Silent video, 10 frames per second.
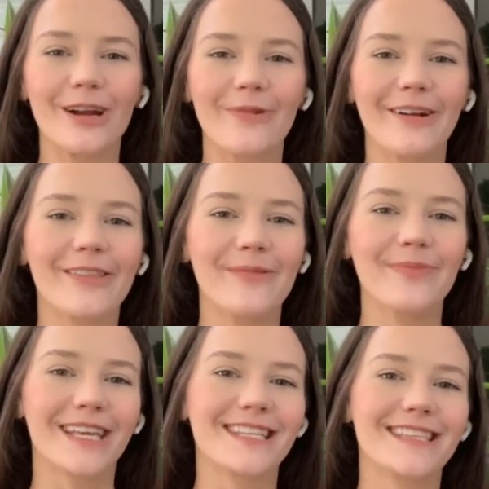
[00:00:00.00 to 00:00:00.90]
I wear them
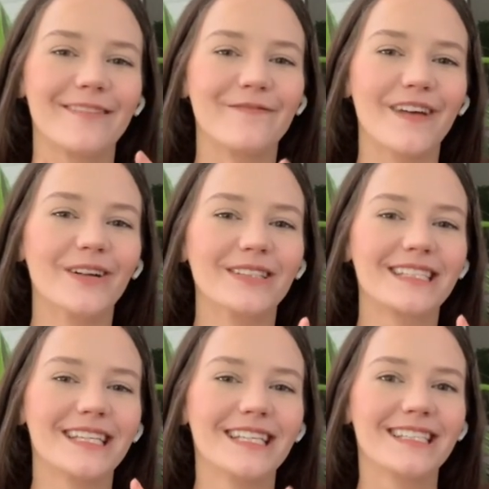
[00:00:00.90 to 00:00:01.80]
because they felt
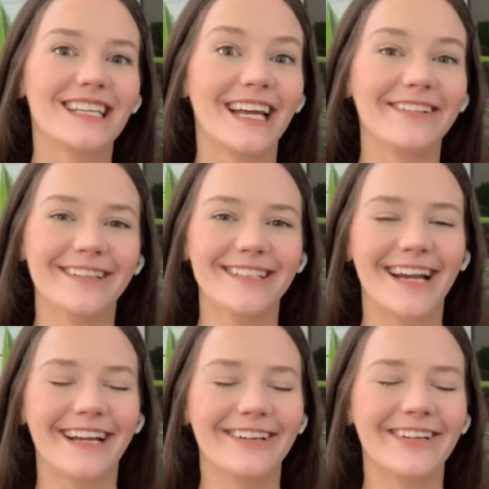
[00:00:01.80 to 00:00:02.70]
tighter and
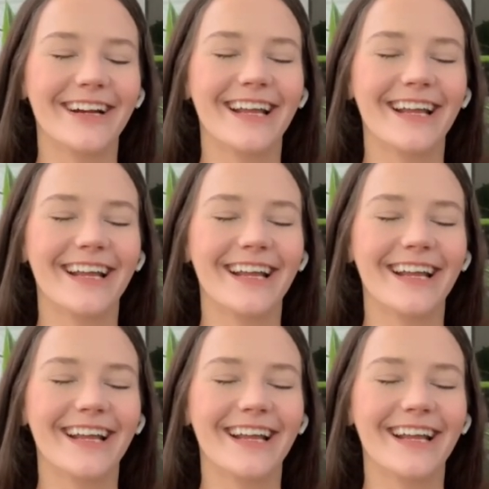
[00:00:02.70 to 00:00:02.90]
tighter.